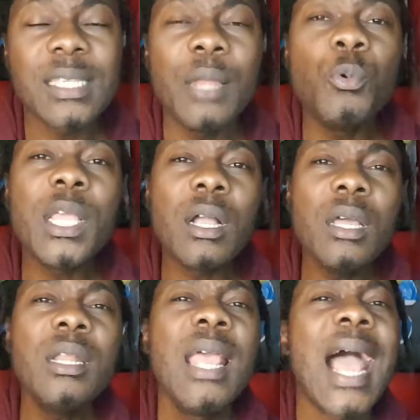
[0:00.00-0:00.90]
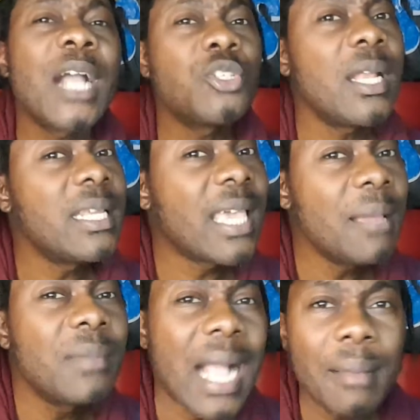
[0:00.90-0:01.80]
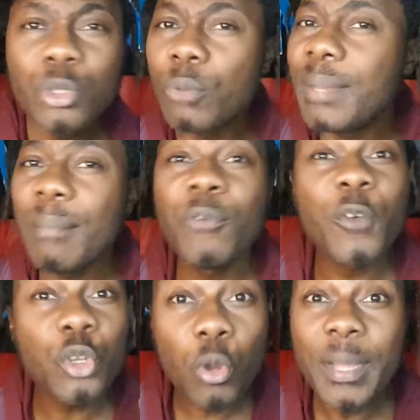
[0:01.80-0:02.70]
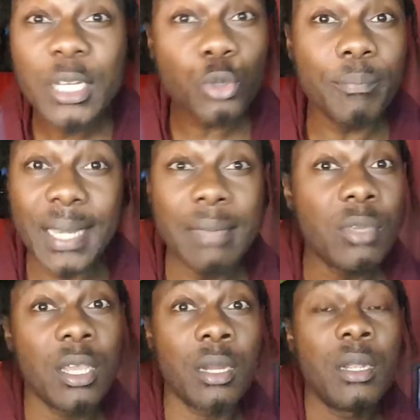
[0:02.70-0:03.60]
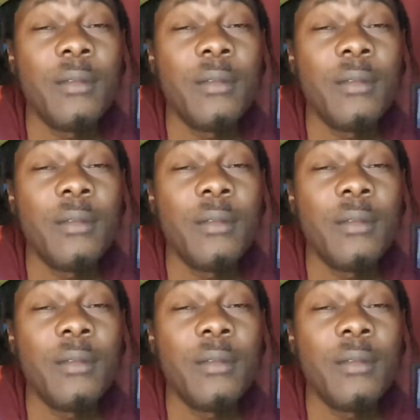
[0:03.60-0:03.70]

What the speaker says: and we can't actually come to blame. We've got nobody to blame here.